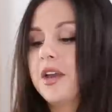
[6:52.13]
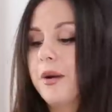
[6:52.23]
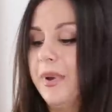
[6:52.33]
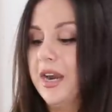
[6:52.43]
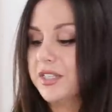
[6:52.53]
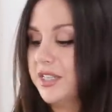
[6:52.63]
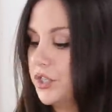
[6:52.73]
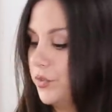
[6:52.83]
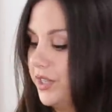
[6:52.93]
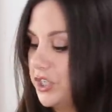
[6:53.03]
compared to
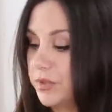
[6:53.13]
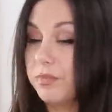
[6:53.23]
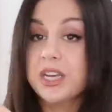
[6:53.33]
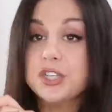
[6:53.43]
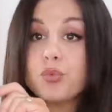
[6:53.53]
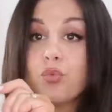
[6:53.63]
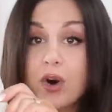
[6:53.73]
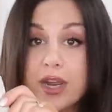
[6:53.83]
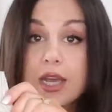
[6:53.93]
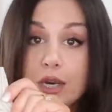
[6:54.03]
this one that just blends
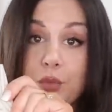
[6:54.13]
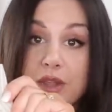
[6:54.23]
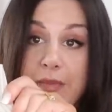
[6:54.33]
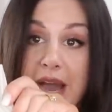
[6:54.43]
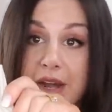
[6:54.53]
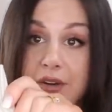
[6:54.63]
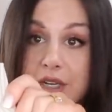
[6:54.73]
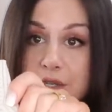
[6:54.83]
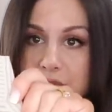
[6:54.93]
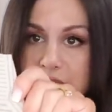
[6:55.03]
right in with the pattern.
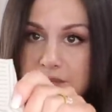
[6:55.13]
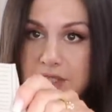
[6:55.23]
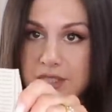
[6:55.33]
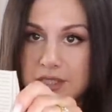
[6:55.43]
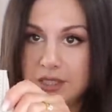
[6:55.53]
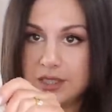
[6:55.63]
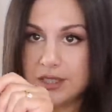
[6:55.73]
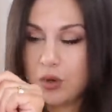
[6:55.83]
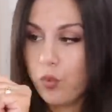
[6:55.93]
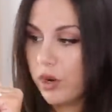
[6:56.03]
Can you even see it?
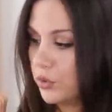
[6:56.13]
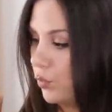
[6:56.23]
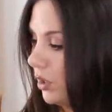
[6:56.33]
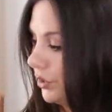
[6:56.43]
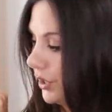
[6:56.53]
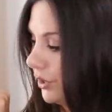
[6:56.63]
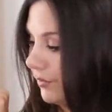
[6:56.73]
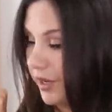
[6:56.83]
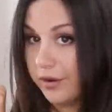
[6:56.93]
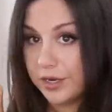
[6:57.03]
It's like, where's Waldo? There it